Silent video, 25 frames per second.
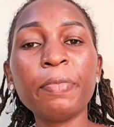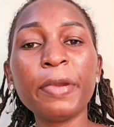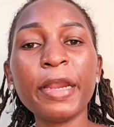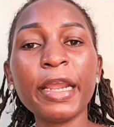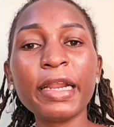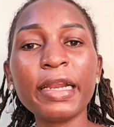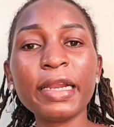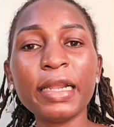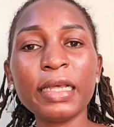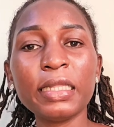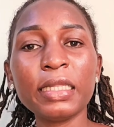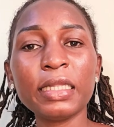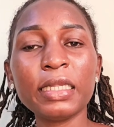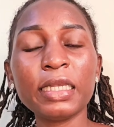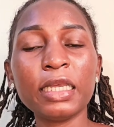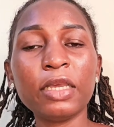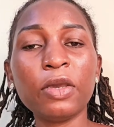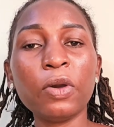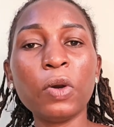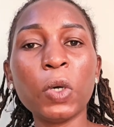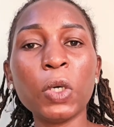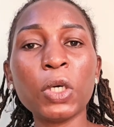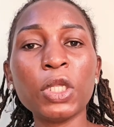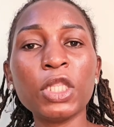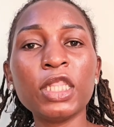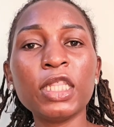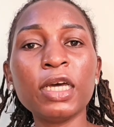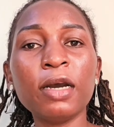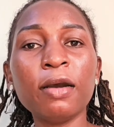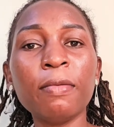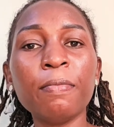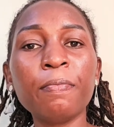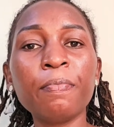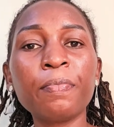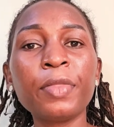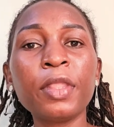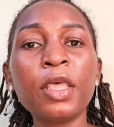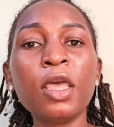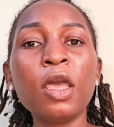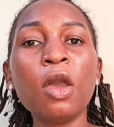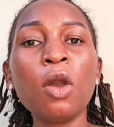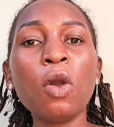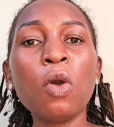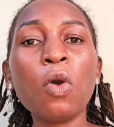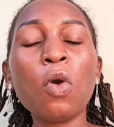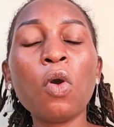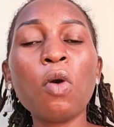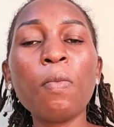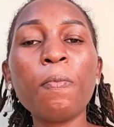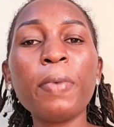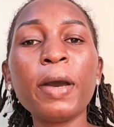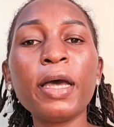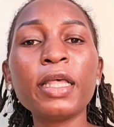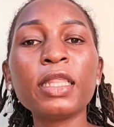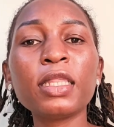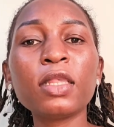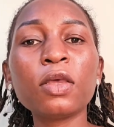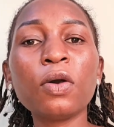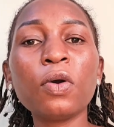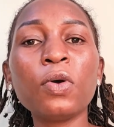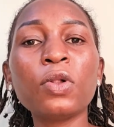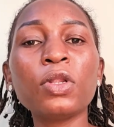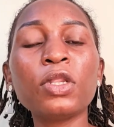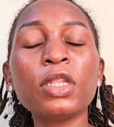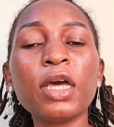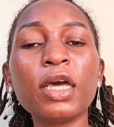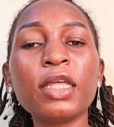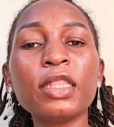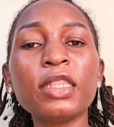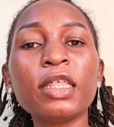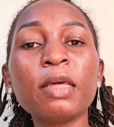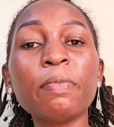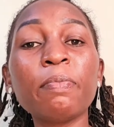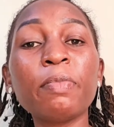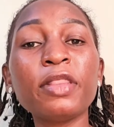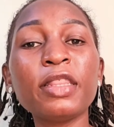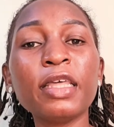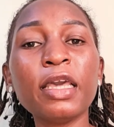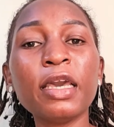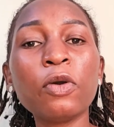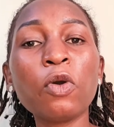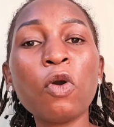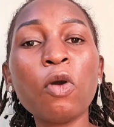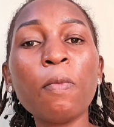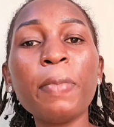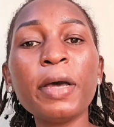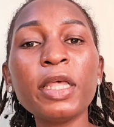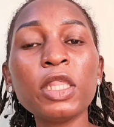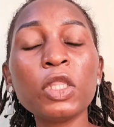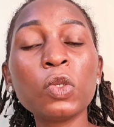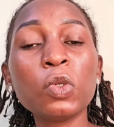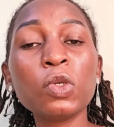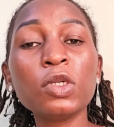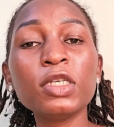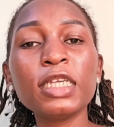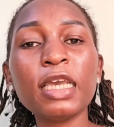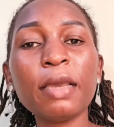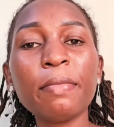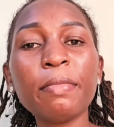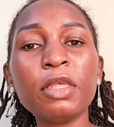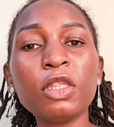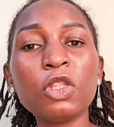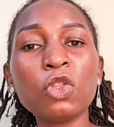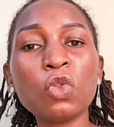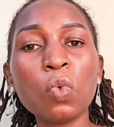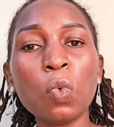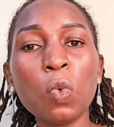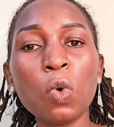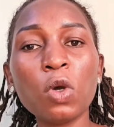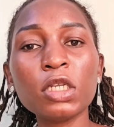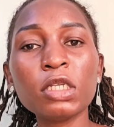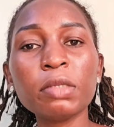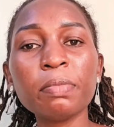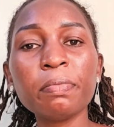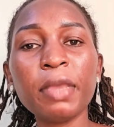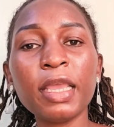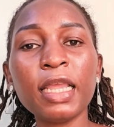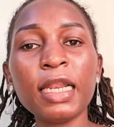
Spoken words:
pregnancy or the corpus or the corpus luteum is what